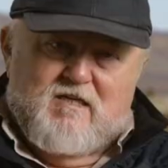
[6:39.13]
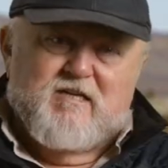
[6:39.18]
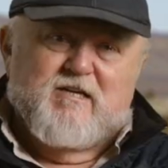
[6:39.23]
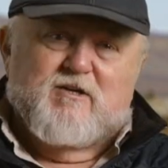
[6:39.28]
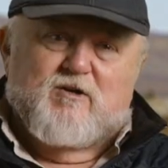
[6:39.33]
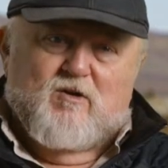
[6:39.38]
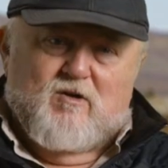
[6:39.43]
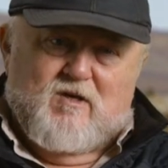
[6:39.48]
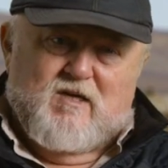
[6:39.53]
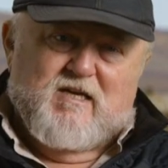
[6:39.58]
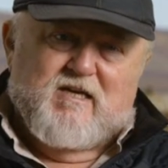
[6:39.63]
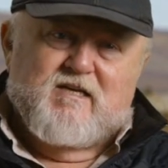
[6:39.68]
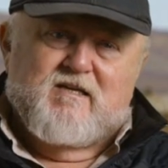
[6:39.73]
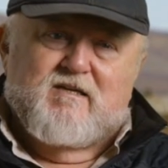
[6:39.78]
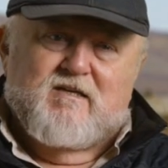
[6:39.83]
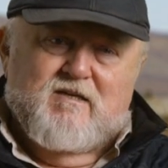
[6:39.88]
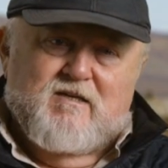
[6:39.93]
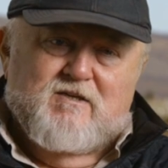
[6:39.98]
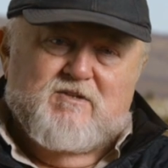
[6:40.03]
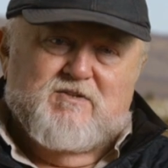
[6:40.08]
literally
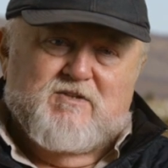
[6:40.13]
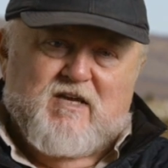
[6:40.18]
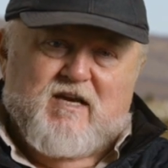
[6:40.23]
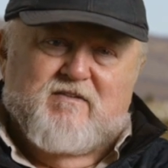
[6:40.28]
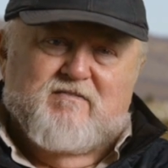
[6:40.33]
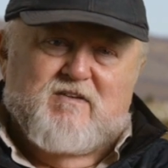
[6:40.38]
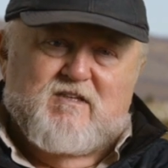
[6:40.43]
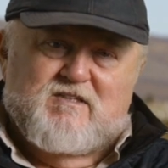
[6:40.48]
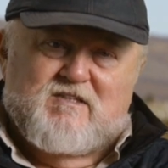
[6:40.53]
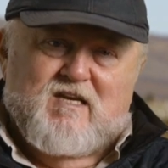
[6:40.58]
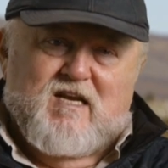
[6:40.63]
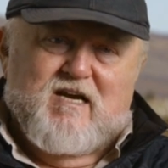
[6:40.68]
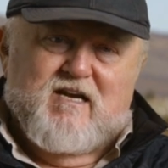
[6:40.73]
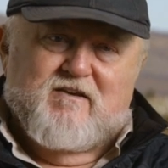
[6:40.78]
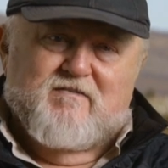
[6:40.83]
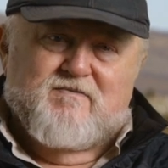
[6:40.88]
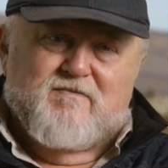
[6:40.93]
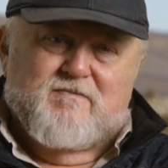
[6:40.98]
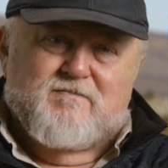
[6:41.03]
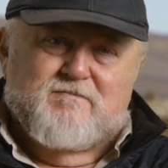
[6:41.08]
saved his
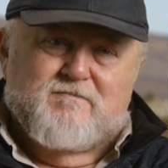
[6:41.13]
life.